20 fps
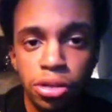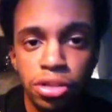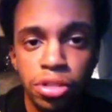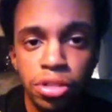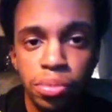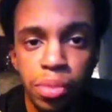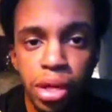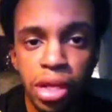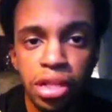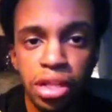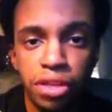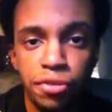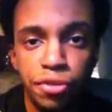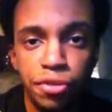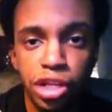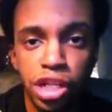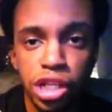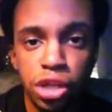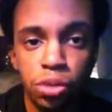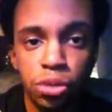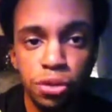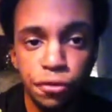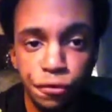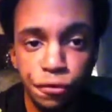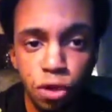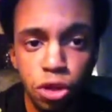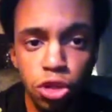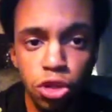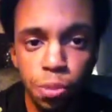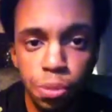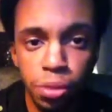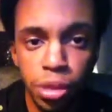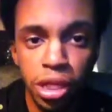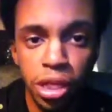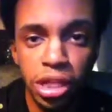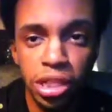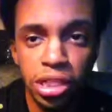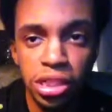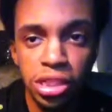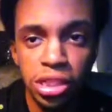to make this video in the first
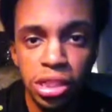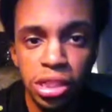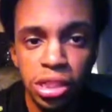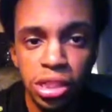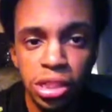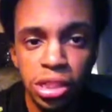place,